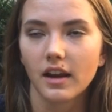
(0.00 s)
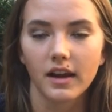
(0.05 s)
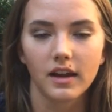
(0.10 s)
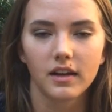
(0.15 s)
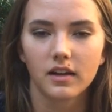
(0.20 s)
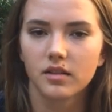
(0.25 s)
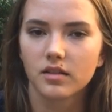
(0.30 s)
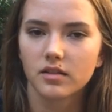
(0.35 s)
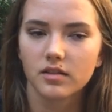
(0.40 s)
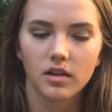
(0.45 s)

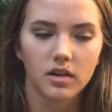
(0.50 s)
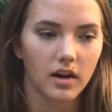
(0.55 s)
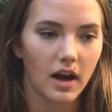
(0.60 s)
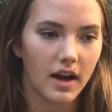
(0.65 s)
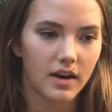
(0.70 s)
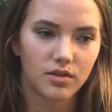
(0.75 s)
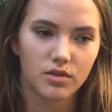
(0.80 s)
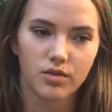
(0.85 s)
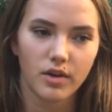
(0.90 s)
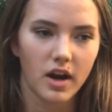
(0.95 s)
Like,
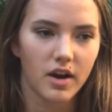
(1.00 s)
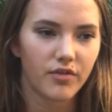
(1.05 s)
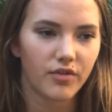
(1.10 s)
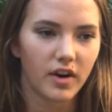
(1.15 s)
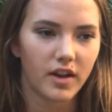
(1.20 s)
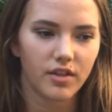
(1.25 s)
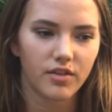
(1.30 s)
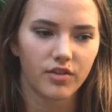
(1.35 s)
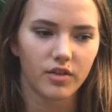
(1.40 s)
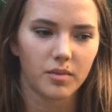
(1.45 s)
had great
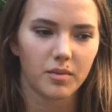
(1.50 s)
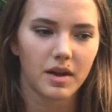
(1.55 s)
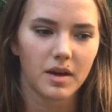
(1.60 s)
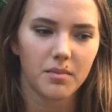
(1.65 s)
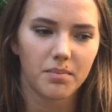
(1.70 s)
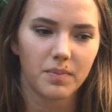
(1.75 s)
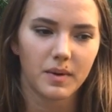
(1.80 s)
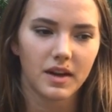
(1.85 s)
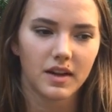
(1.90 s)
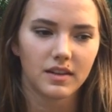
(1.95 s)
friends from
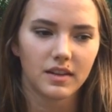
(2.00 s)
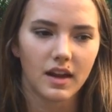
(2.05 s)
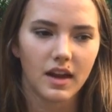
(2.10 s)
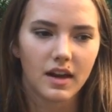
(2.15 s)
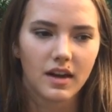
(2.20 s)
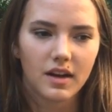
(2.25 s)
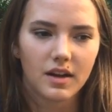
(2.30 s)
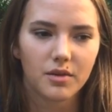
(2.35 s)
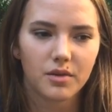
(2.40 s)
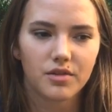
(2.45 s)
it, but
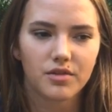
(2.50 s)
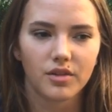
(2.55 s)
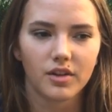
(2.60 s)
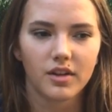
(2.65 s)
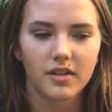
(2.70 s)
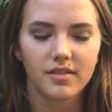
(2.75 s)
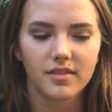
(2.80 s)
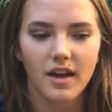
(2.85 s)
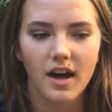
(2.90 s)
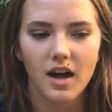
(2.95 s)
then it was
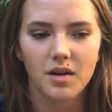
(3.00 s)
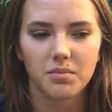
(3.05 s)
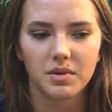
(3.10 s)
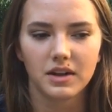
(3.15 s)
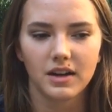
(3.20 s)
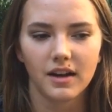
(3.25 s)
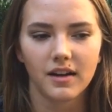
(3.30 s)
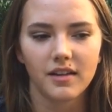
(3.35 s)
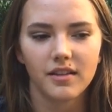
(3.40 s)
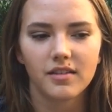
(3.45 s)
really sad
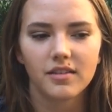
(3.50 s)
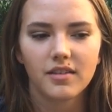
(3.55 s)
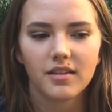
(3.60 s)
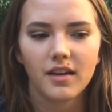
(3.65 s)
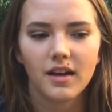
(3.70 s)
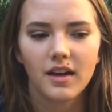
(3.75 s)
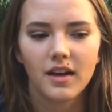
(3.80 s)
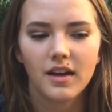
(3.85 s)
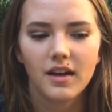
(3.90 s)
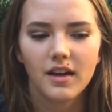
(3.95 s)
because